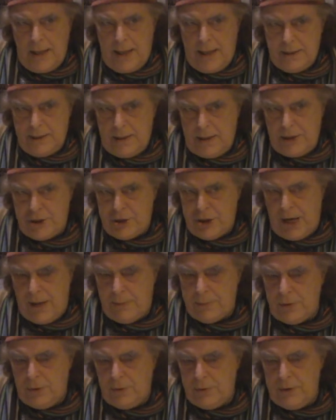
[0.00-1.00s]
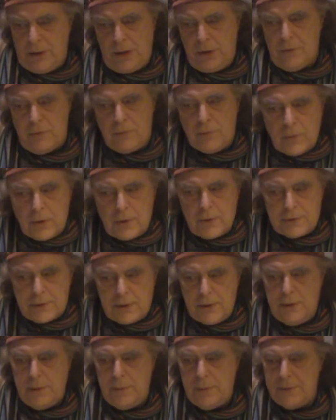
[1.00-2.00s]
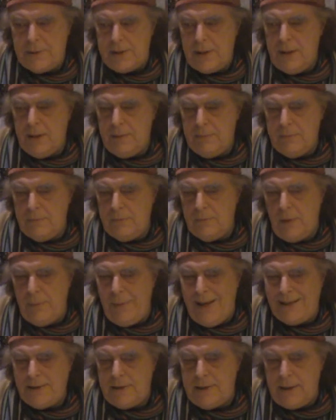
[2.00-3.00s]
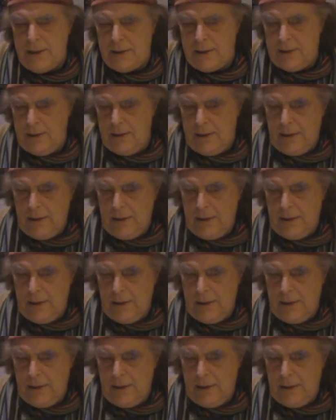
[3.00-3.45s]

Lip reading: and then a chap called Lönnrot, who was a romantic